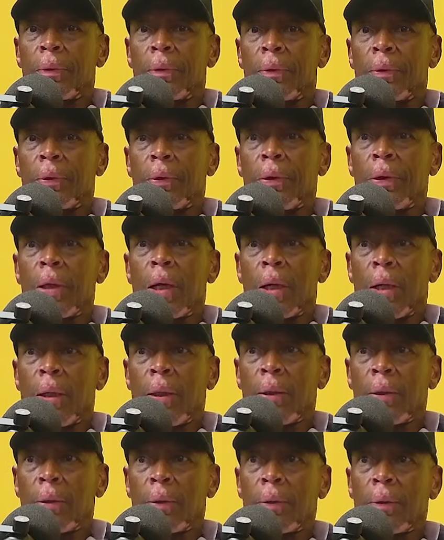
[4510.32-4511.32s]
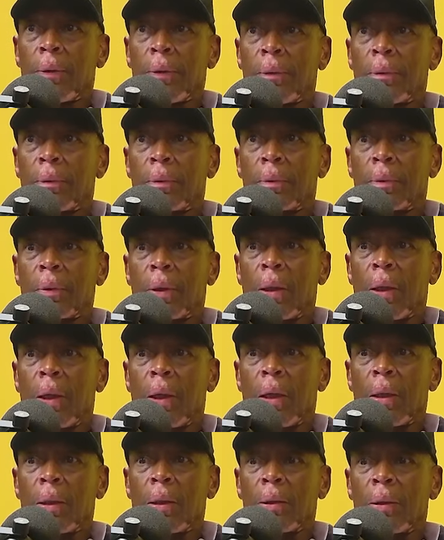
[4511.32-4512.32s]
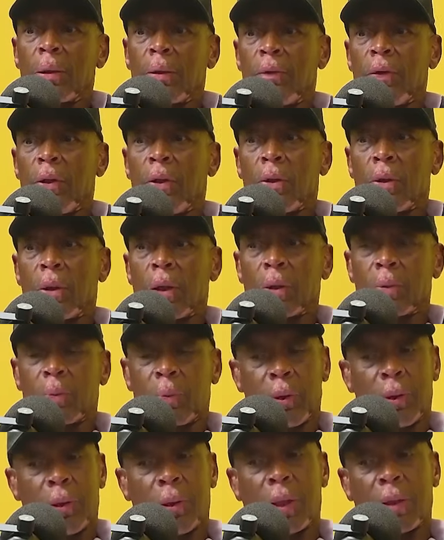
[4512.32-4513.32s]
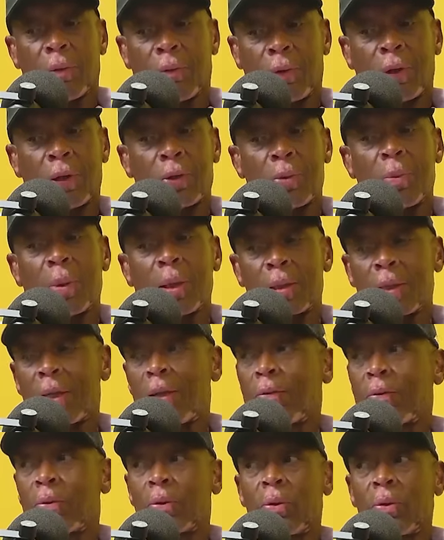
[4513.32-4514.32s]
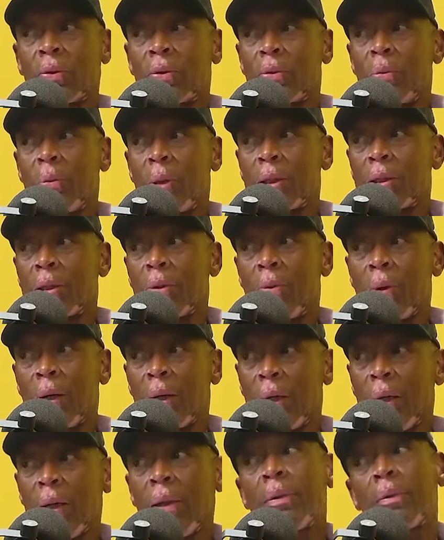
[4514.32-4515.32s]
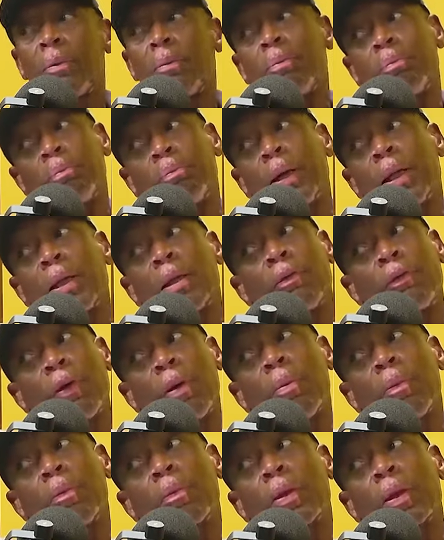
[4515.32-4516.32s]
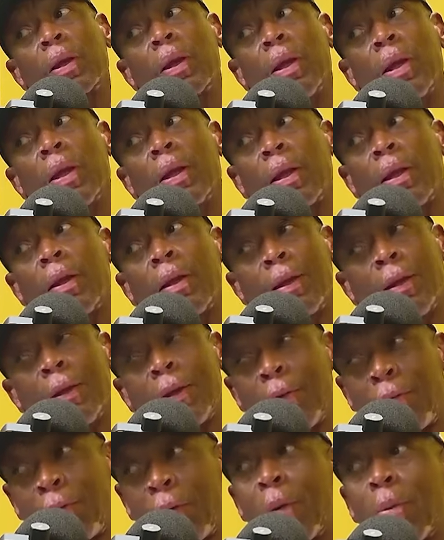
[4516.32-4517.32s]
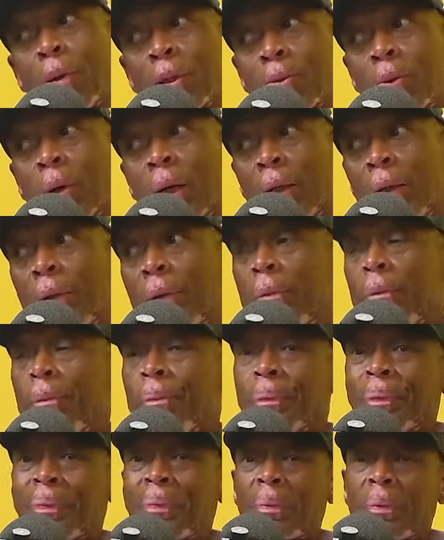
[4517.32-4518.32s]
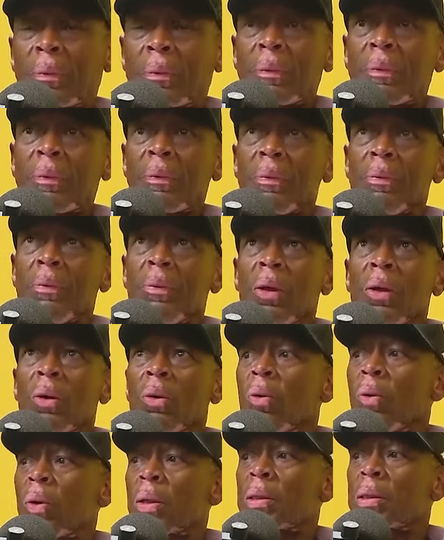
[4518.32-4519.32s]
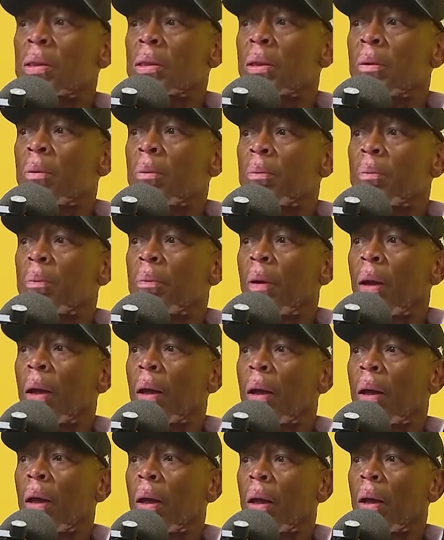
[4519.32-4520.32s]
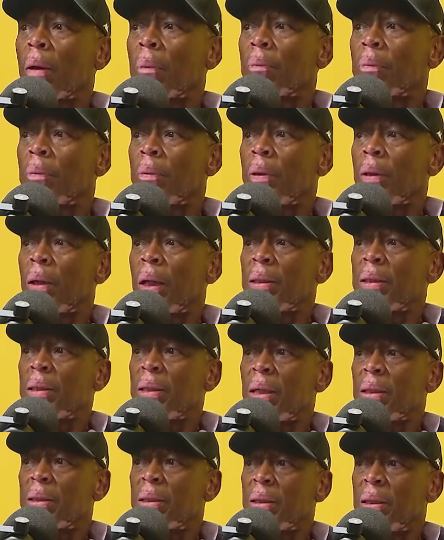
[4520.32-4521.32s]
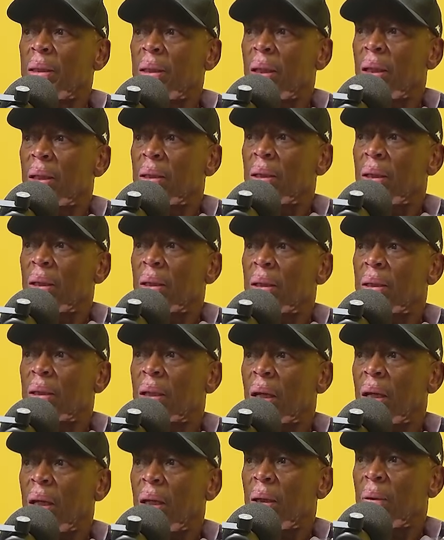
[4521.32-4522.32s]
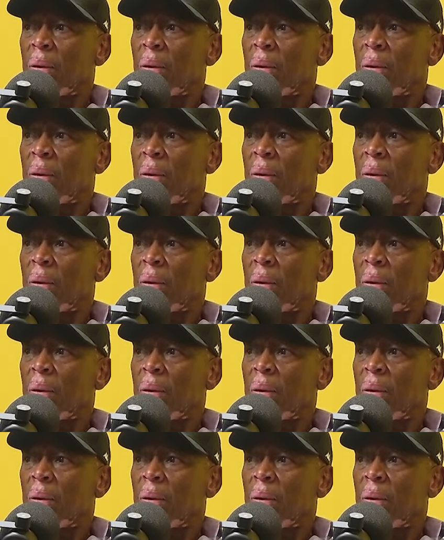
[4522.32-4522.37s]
Yeah. Uh, even though I'd be unfair to myself to, mention one. Eh? No, no, I want you fam- to do that. The, the, the famous one was uh, uh, 1993.